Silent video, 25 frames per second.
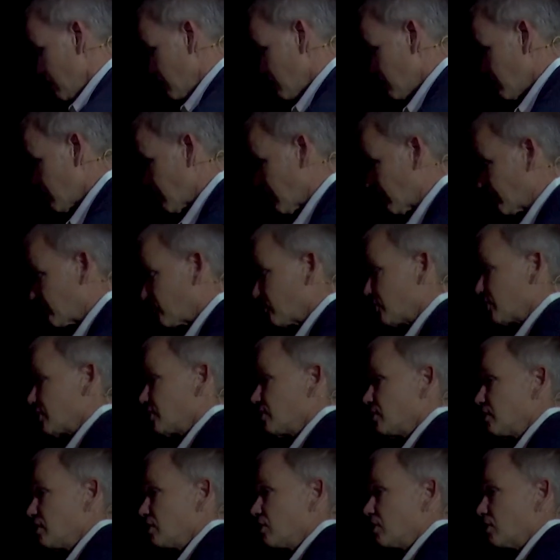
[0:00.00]
covering
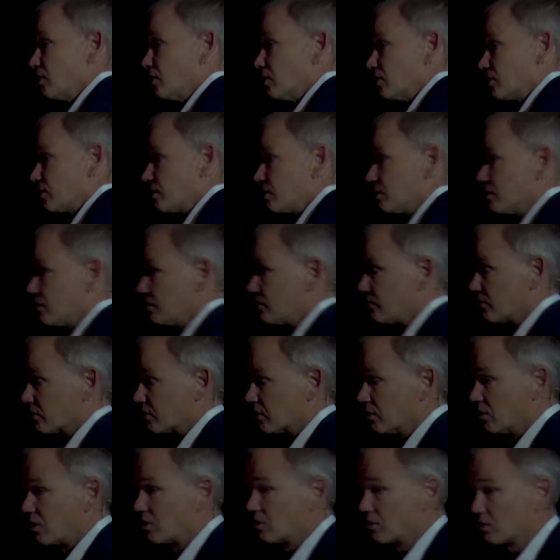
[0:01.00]
the Earth for
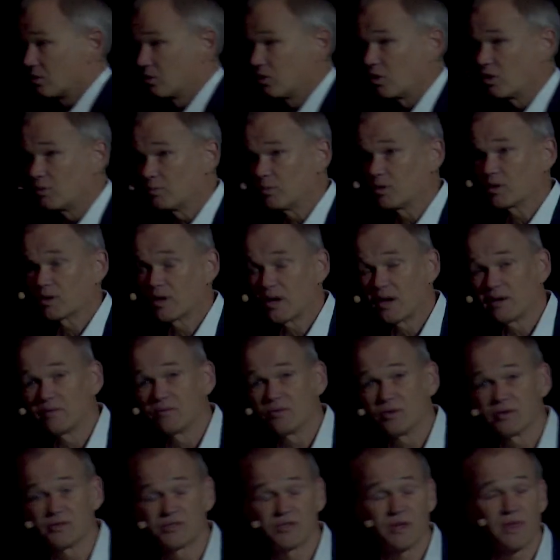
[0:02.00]
global
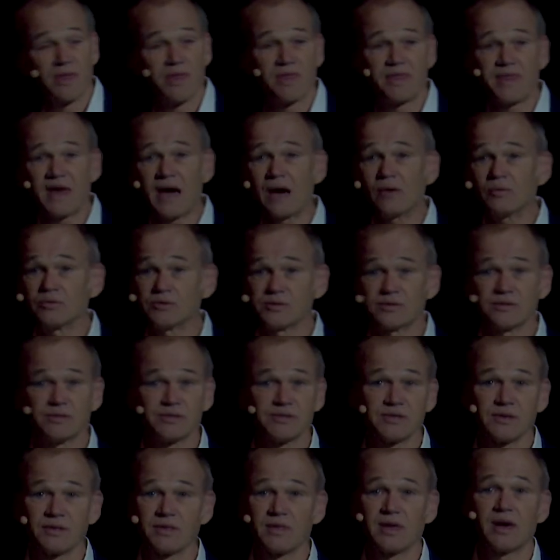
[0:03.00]
coverage, thousands
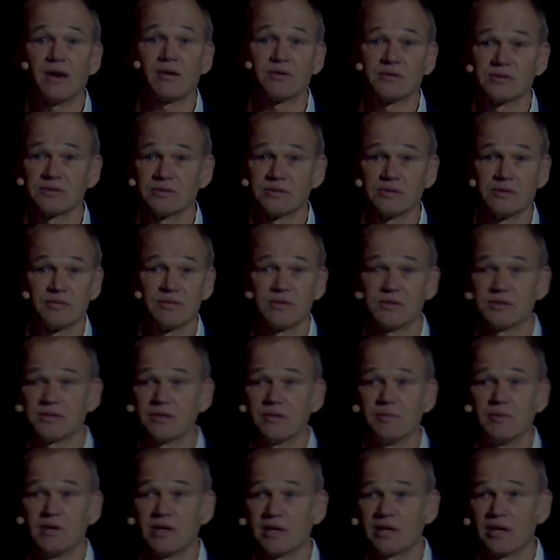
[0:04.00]
and thousands of these
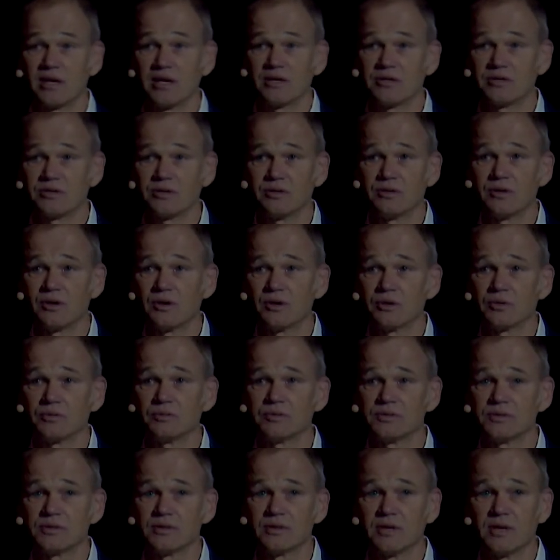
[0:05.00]
communication nodes,